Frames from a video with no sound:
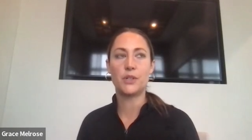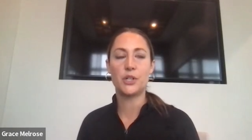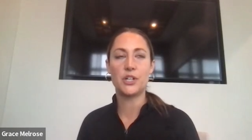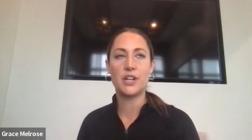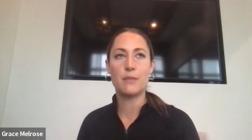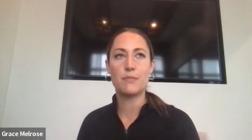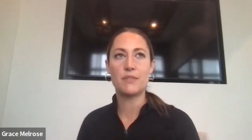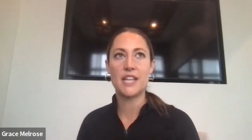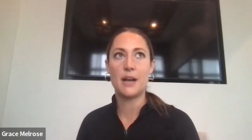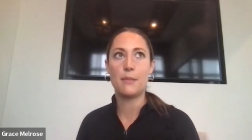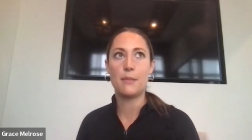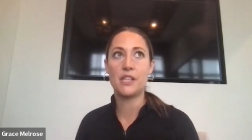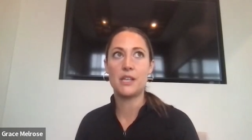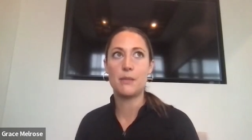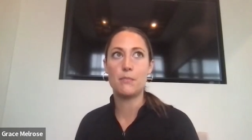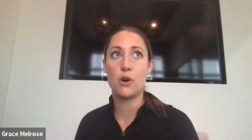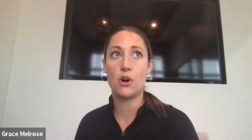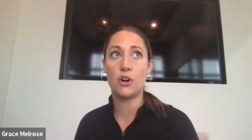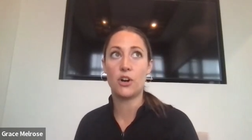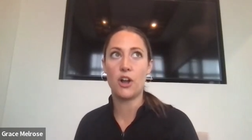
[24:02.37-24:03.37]
Her name's Emily
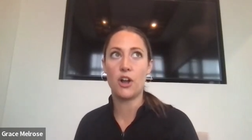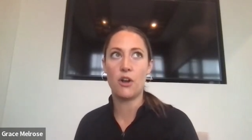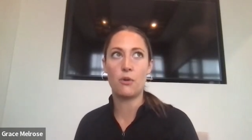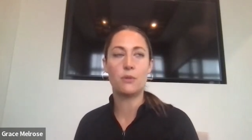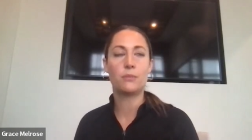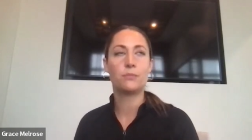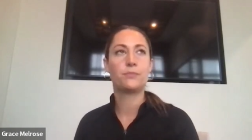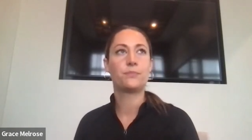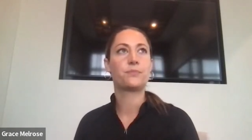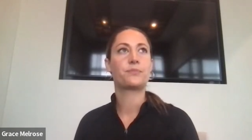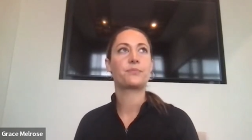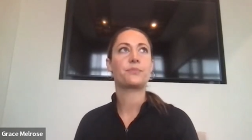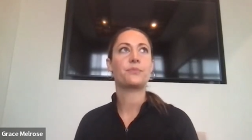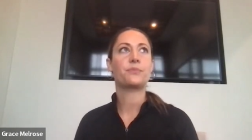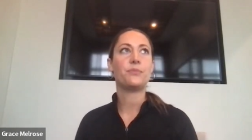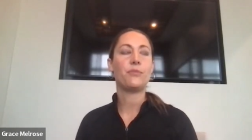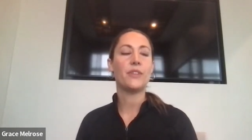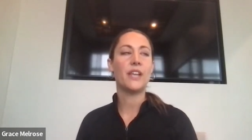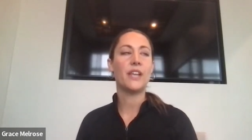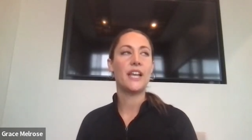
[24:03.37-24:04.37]
Morrow.
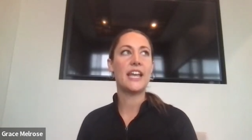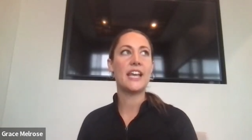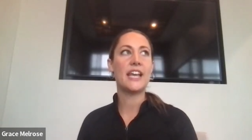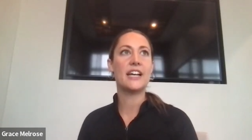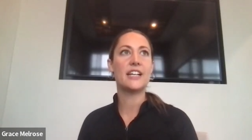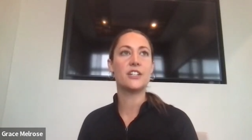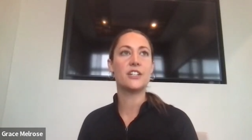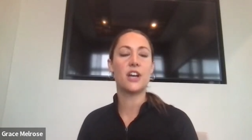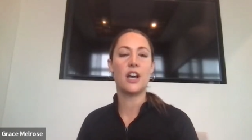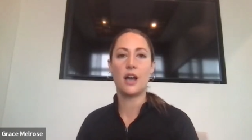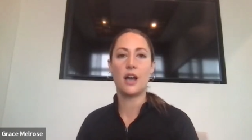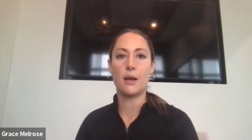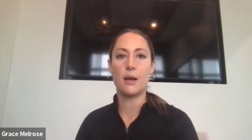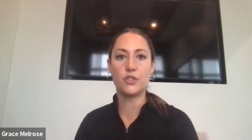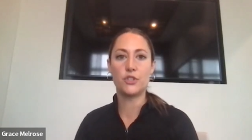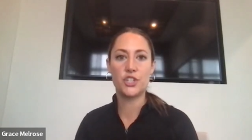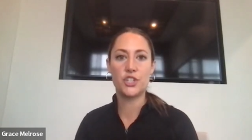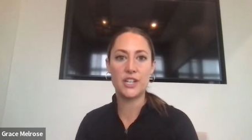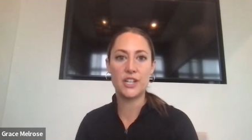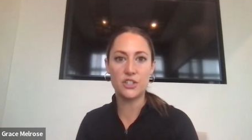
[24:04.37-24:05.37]
Okay. And um,
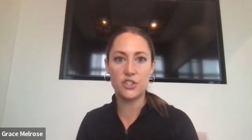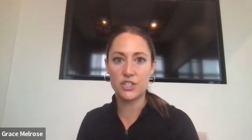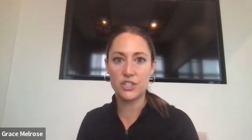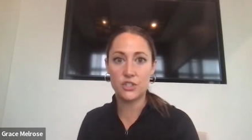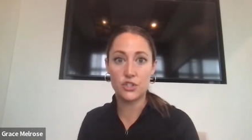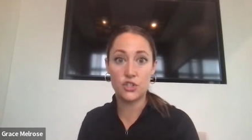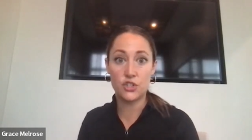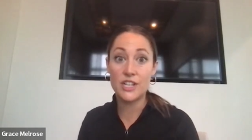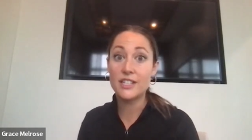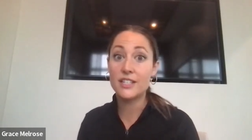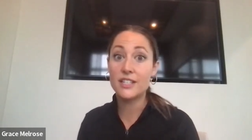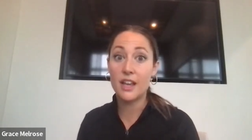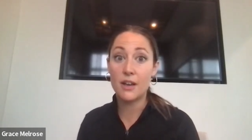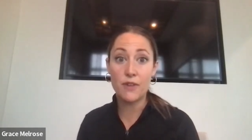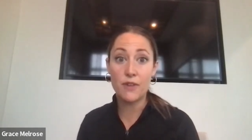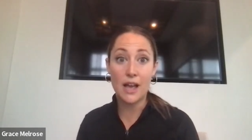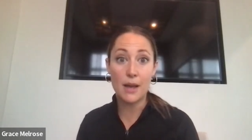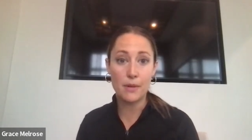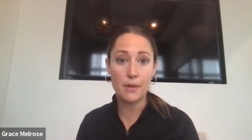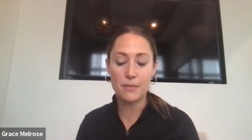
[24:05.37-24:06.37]
she just, she's a
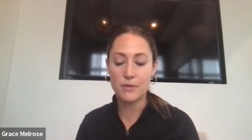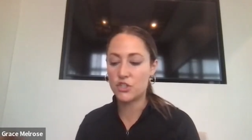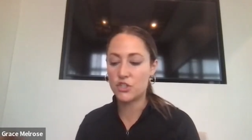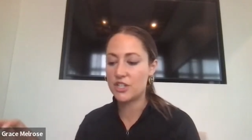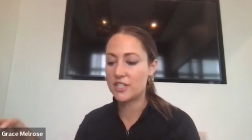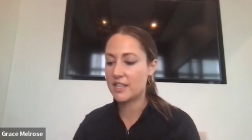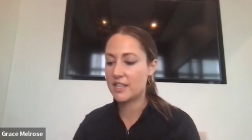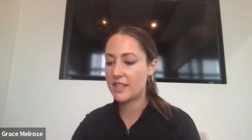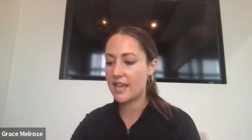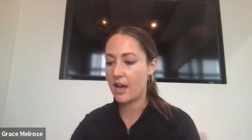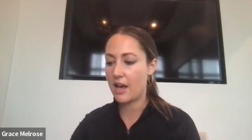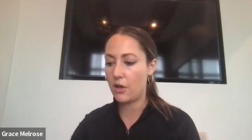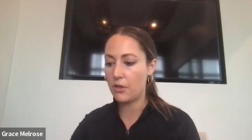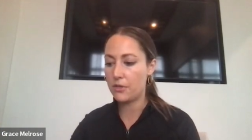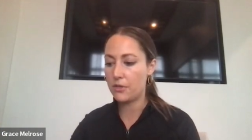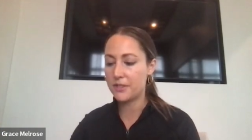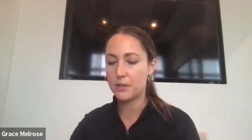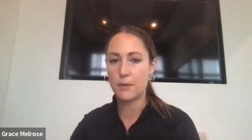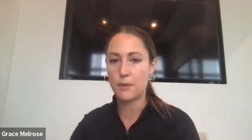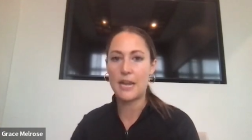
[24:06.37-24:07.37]
fab. I mean, she's in the
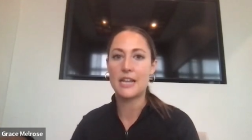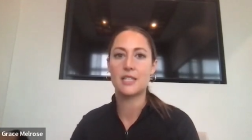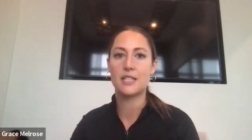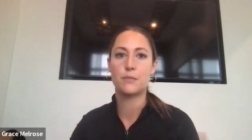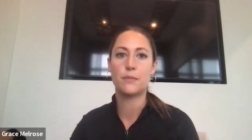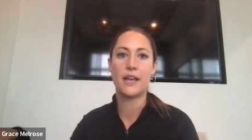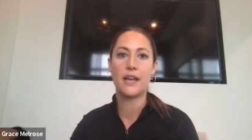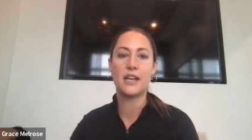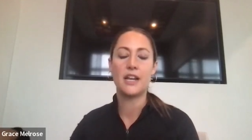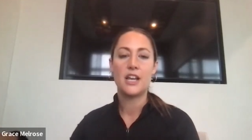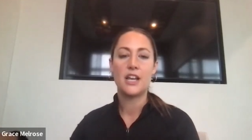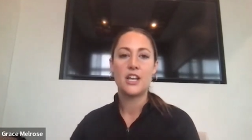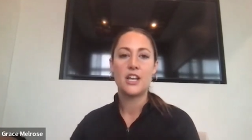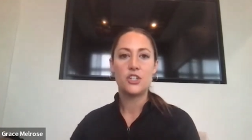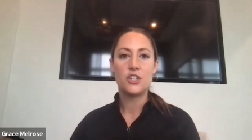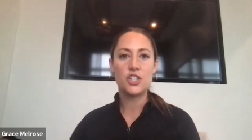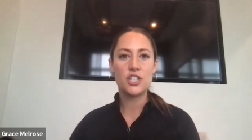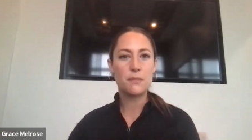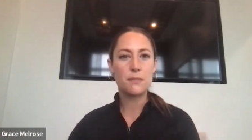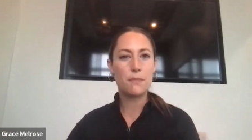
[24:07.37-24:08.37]
health space, but
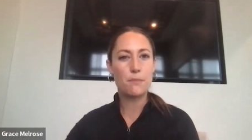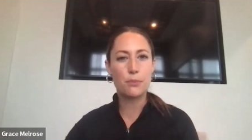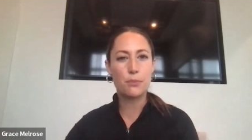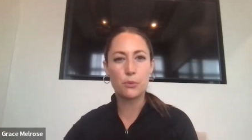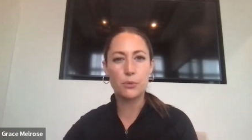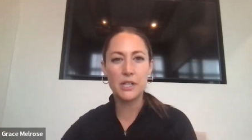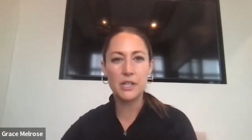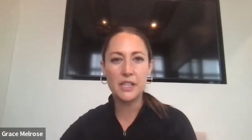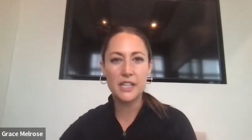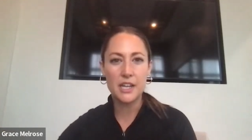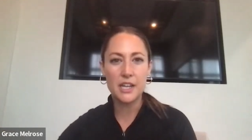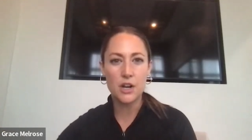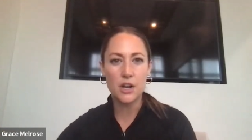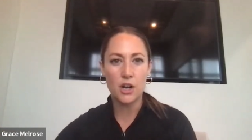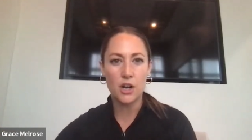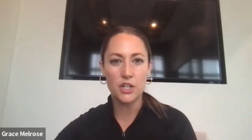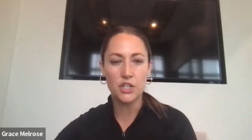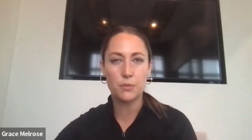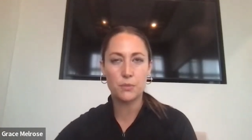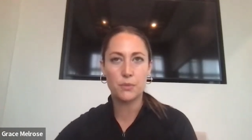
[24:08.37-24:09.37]
just brilliant
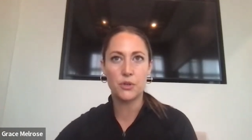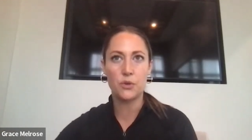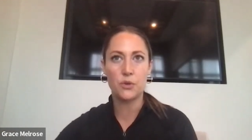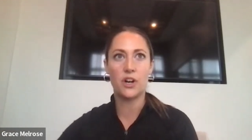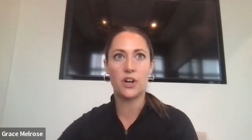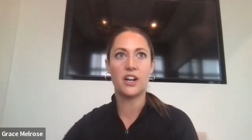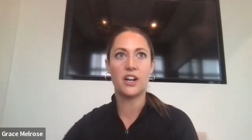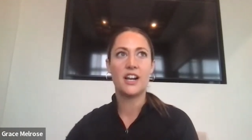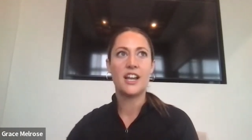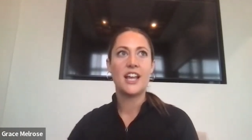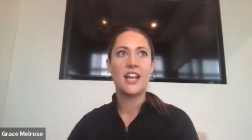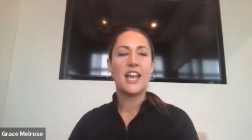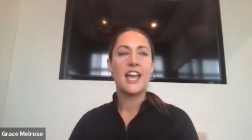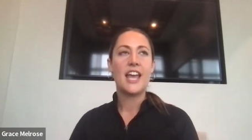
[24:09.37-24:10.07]
entrepreneur.